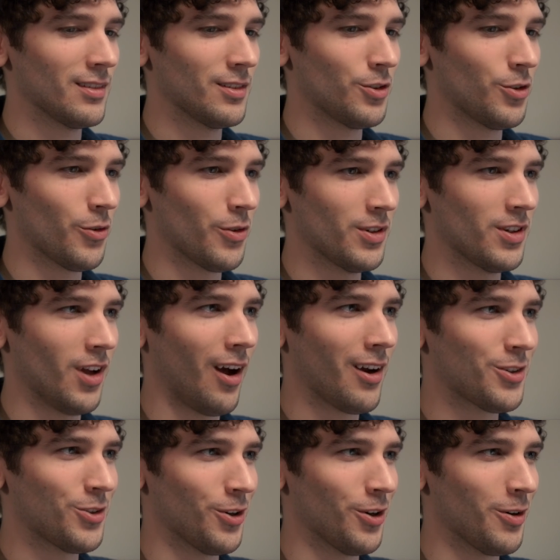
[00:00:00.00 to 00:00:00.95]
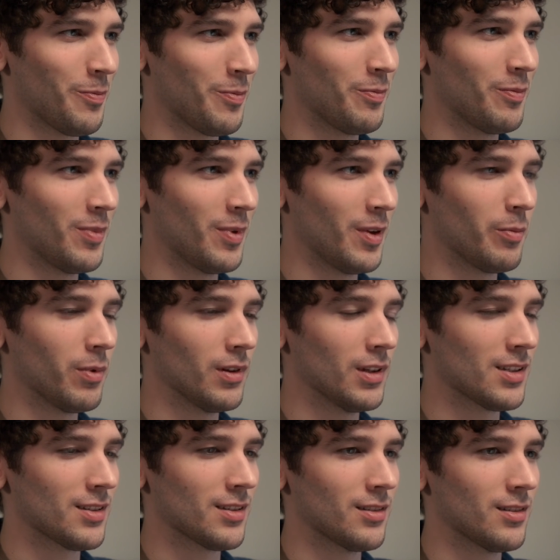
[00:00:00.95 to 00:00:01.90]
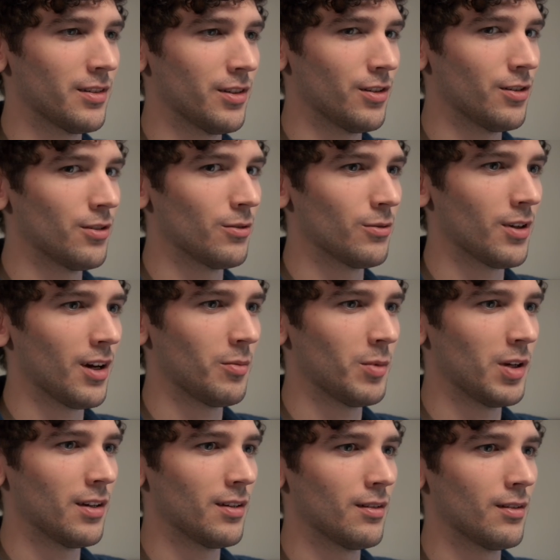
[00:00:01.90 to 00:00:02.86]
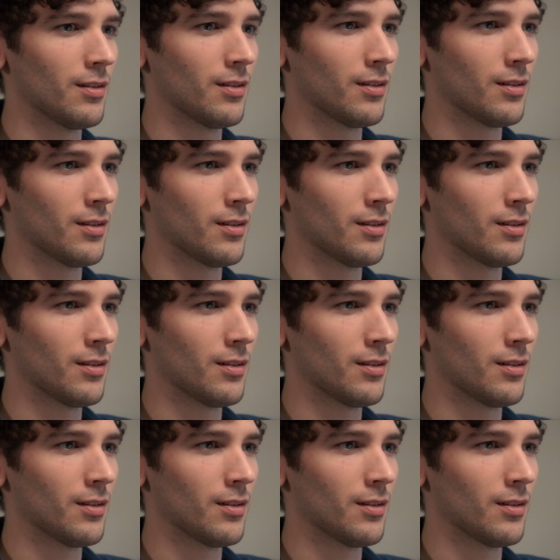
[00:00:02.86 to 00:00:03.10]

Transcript: you're the doctor. People listen to you, not me.